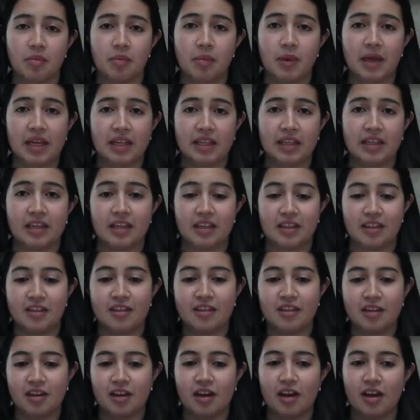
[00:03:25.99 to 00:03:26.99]

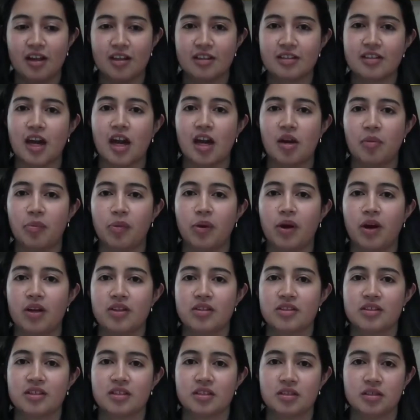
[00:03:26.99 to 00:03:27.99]
making the entire
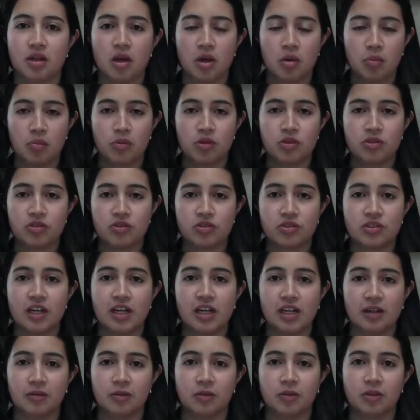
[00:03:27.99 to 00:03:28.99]
process more
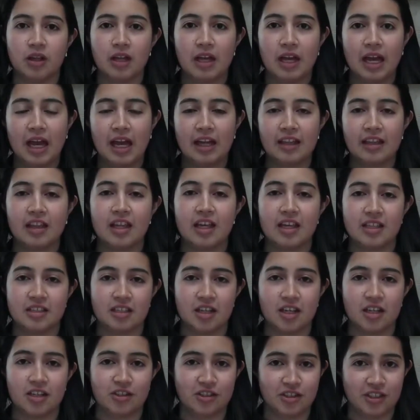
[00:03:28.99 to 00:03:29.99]
sustainable and less
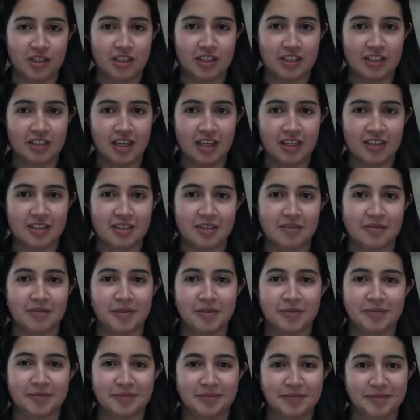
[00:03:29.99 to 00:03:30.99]
energy intensive.
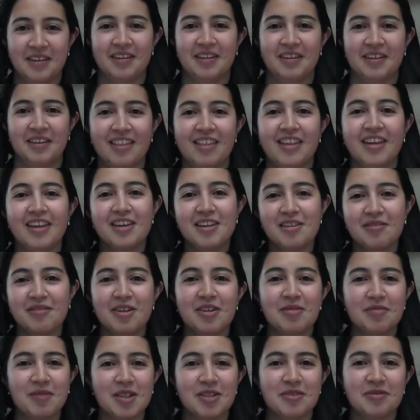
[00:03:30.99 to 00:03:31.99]
Thank you
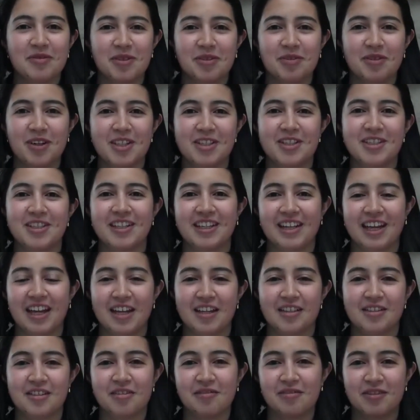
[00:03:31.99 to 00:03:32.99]
very much for watching,
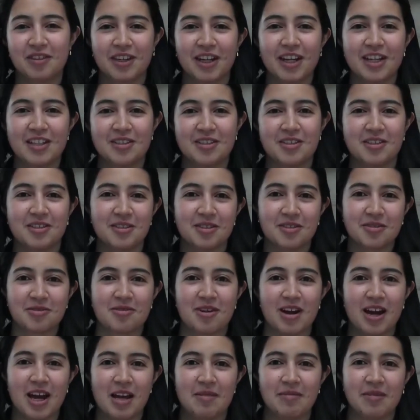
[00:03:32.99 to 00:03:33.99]
and don't forget to
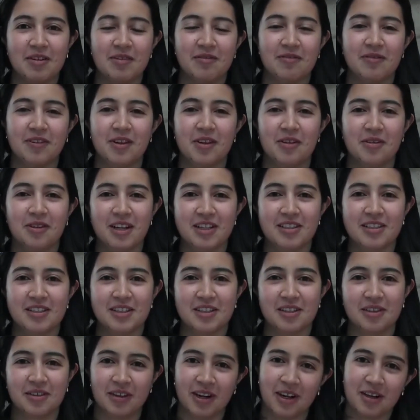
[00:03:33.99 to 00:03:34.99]
subscribe and follow us
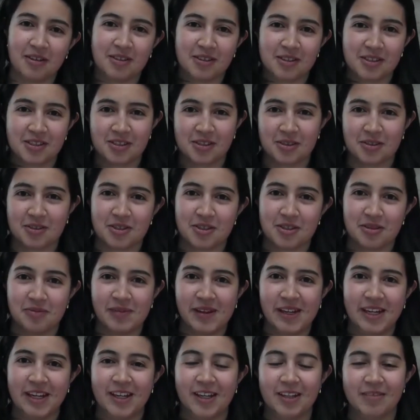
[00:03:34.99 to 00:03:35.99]
in our social
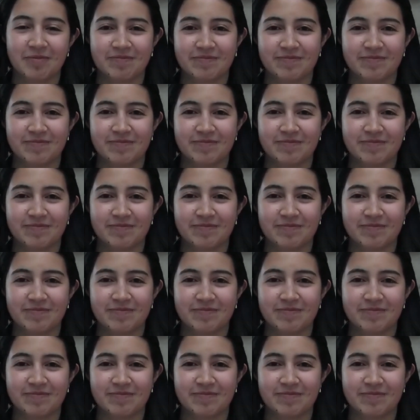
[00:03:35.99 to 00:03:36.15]
media.